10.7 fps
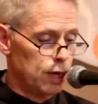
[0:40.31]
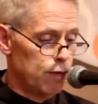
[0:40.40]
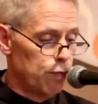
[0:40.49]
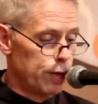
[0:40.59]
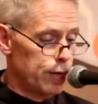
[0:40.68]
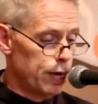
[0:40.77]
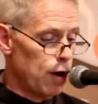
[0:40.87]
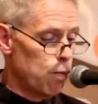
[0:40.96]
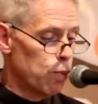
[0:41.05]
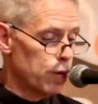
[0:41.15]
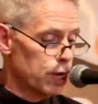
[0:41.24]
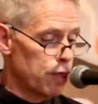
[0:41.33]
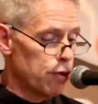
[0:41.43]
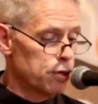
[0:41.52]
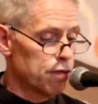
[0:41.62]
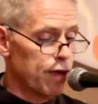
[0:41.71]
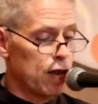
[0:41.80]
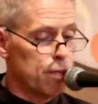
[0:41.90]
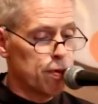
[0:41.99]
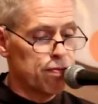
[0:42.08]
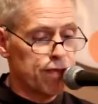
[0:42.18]
If we can help one another
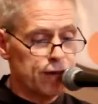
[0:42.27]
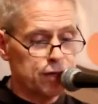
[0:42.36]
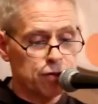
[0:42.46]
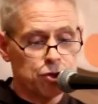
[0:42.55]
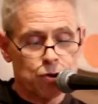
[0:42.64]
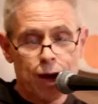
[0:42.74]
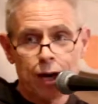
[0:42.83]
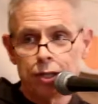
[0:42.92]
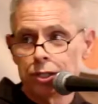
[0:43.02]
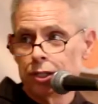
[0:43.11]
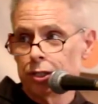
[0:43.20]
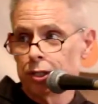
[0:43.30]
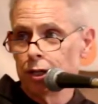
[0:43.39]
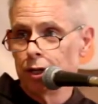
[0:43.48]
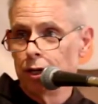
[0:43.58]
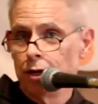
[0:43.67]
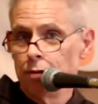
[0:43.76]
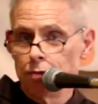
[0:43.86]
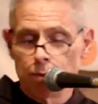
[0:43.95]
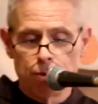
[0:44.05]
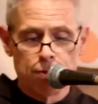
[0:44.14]
develop effective strategies
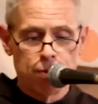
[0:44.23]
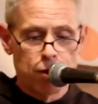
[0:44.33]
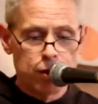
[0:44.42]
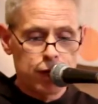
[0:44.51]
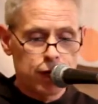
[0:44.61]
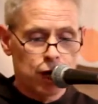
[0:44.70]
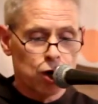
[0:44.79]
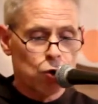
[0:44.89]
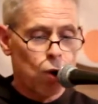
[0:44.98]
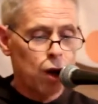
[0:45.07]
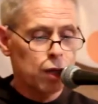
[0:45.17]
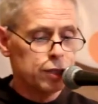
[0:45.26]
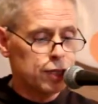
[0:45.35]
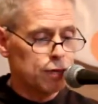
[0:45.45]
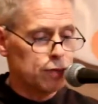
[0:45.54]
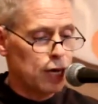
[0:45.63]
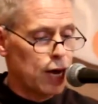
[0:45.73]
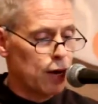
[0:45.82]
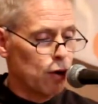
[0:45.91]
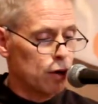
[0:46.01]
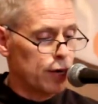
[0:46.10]
for promoting a quality of
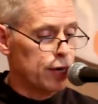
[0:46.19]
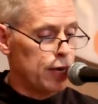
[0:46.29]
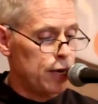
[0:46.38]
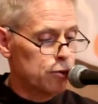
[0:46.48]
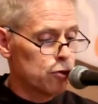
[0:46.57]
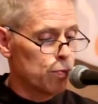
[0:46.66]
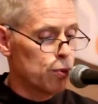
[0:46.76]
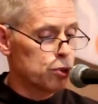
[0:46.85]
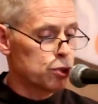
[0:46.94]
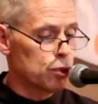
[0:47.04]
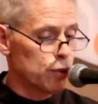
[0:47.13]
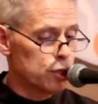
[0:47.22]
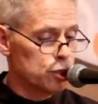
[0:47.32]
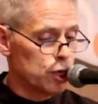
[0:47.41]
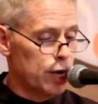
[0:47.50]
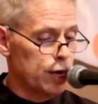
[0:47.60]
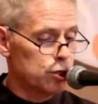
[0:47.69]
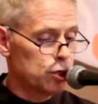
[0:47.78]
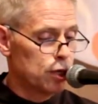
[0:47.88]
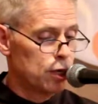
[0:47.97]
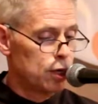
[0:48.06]
dialogue and interpersonal exchange
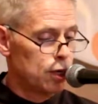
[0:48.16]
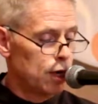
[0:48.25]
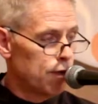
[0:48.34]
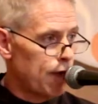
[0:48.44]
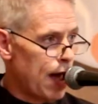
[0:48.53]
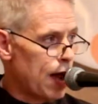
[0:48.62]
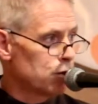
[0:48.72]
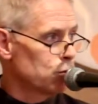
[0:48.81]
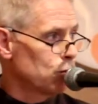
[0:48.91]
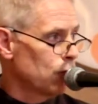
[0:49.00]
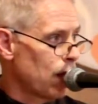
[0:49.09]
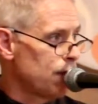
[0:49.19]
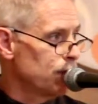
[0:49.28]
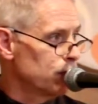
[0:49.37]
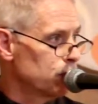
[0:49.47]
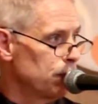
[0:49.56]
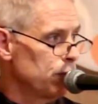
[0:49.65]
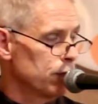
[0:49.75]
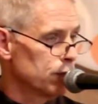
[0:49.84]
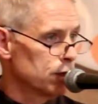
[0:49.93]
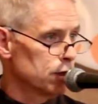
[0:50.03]
of actual life
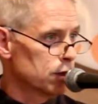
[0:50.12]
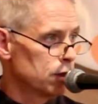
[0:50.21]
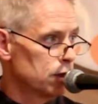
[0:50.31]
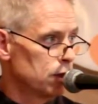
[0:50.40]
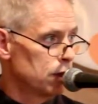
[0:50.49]
experiences,